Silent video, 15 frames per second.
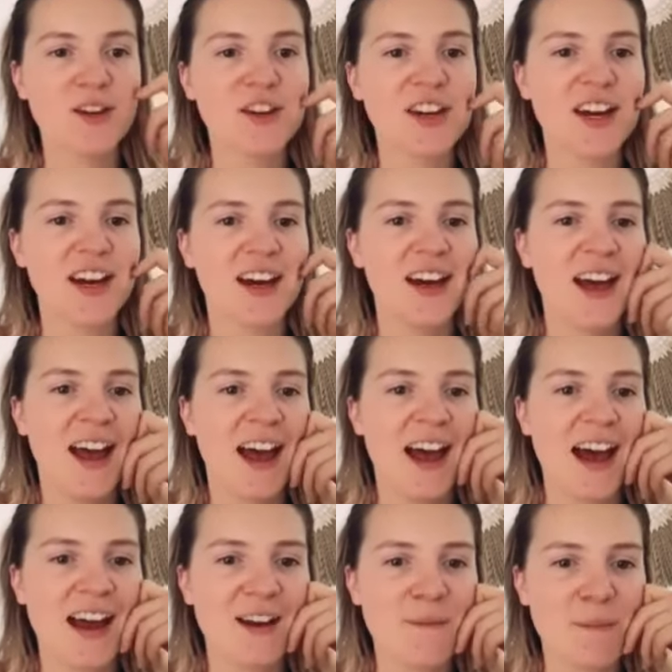Claudia,
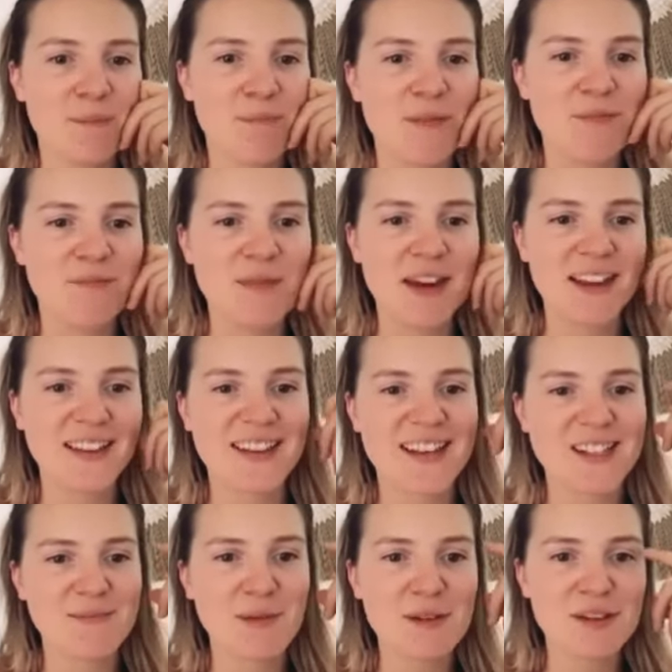had made
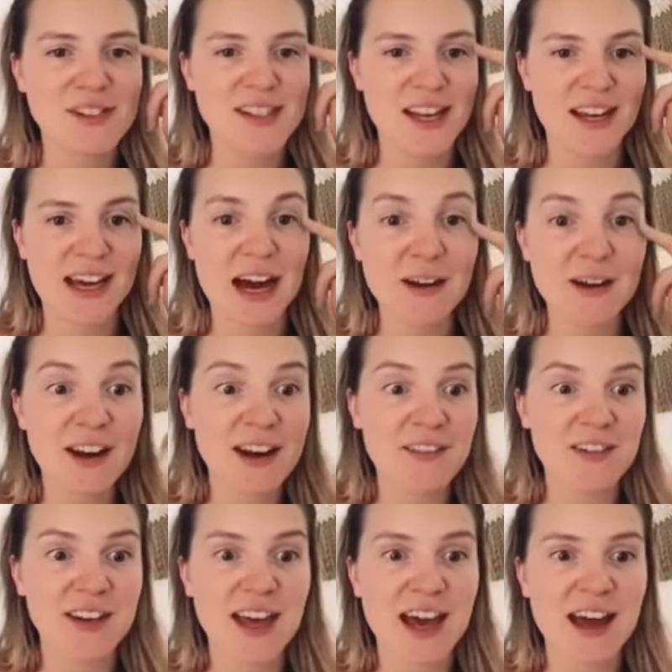this post saying, how did I
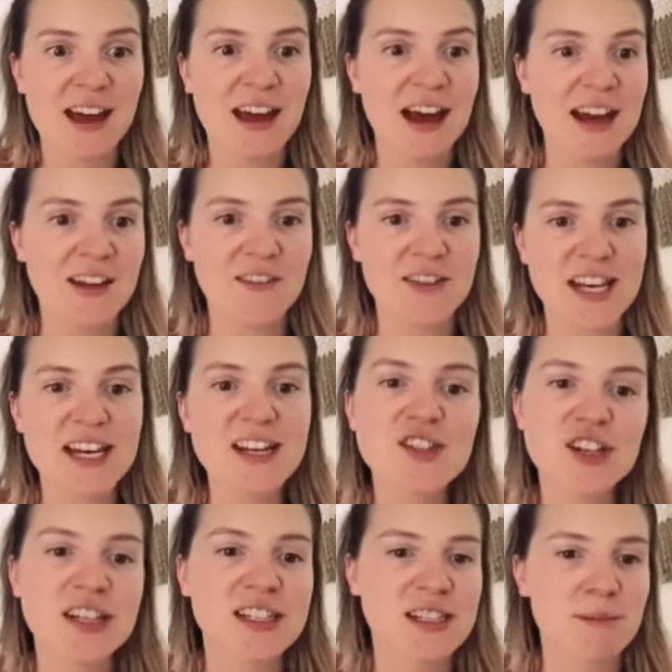even get an
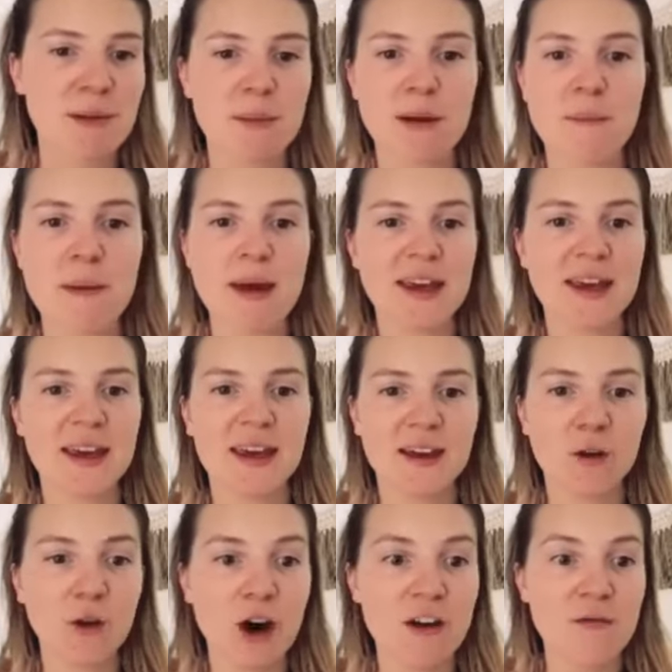invitation? Some people are
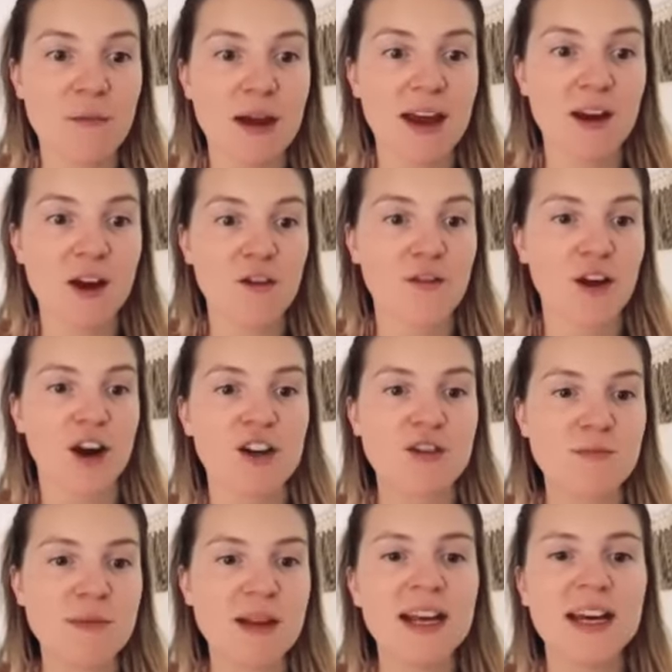making or have made over
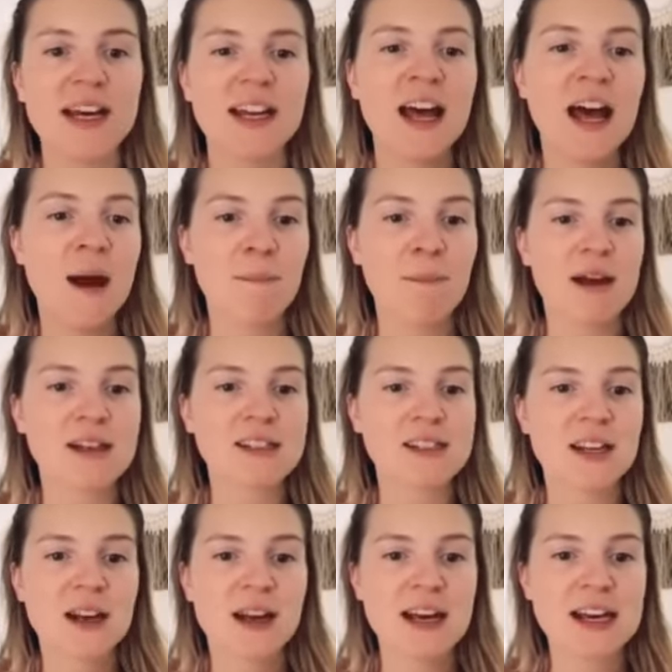100 million
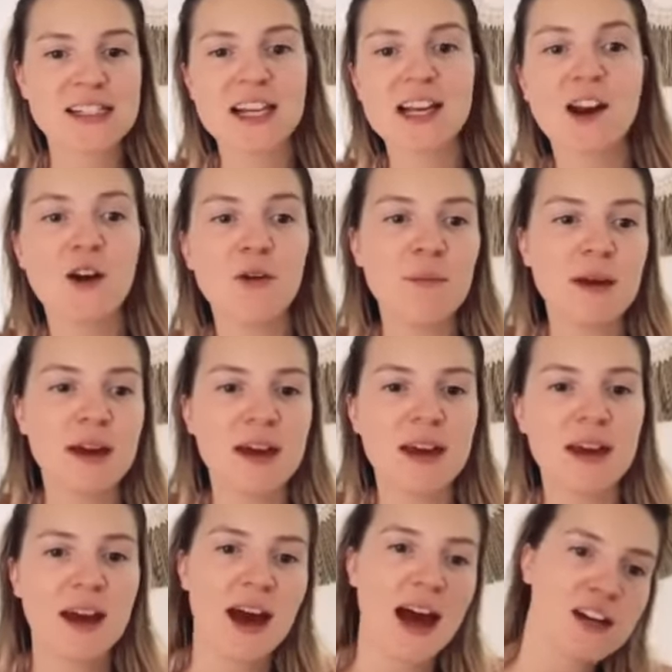plus his little old
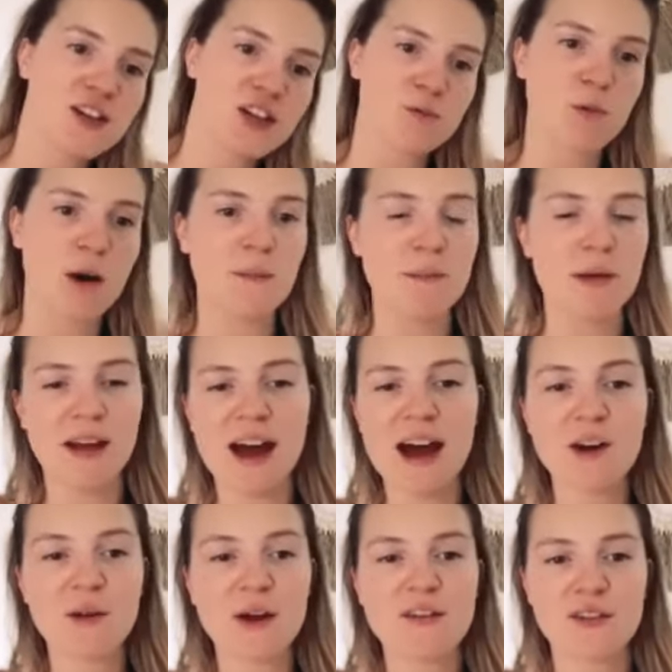me at just $1 million.
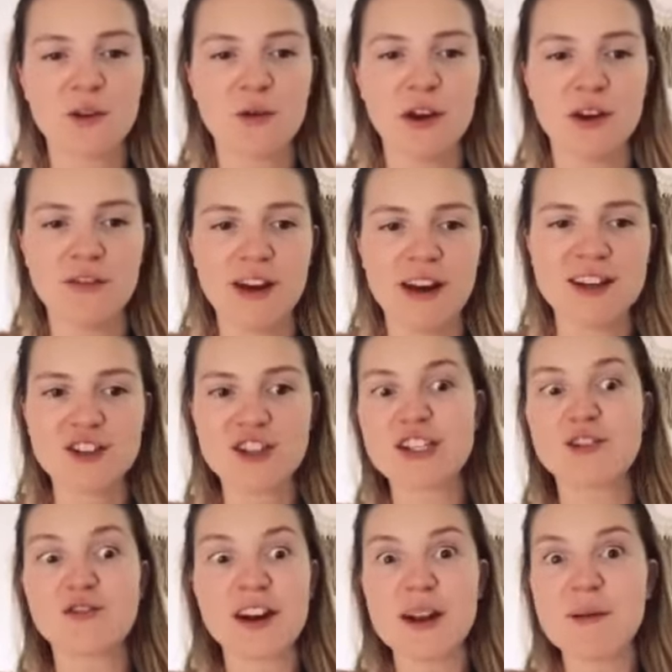How do I even qualify? And
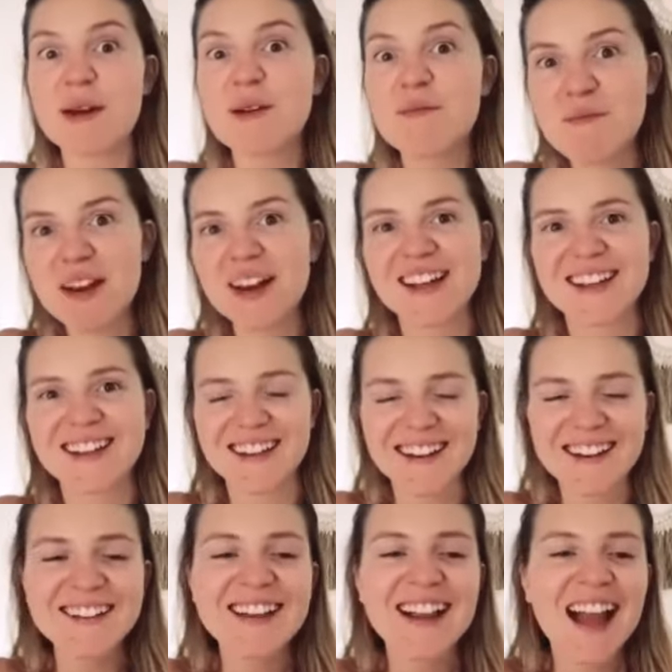she's already made $1 million, you
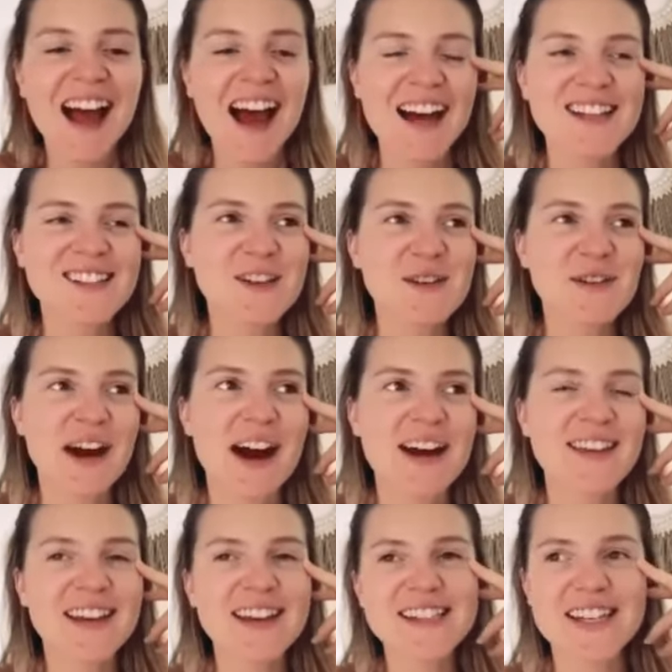know? And so I
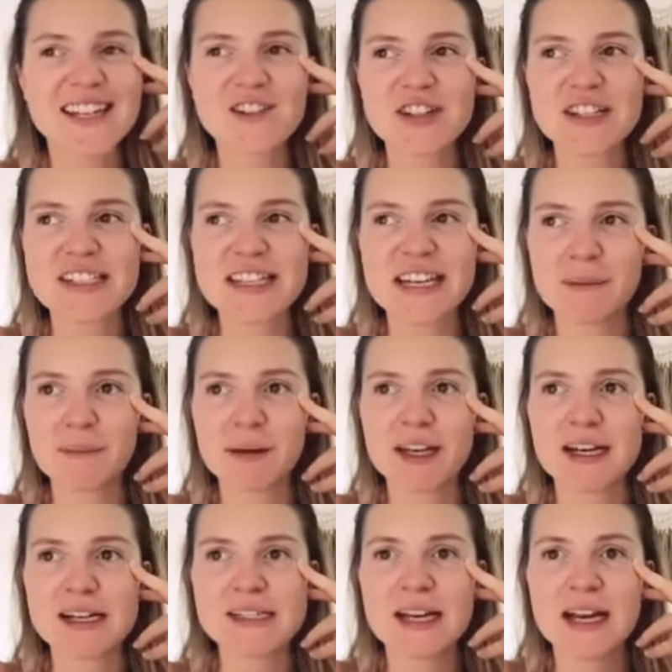think it's interesting
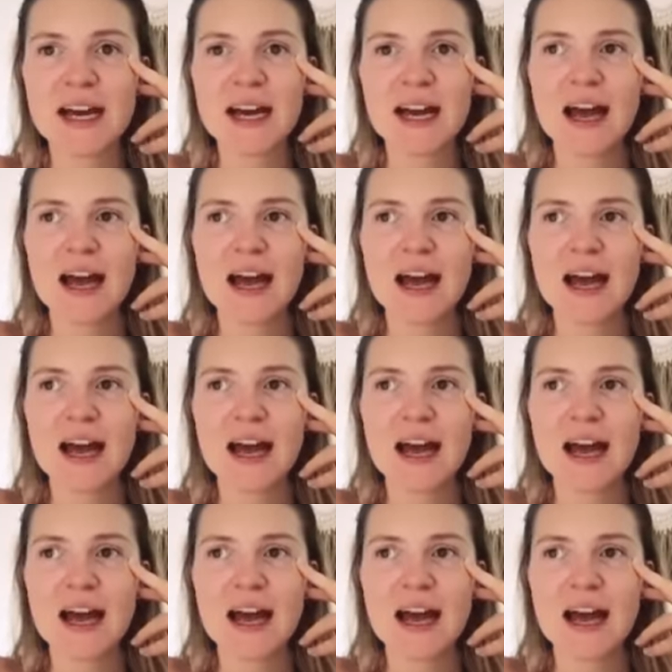because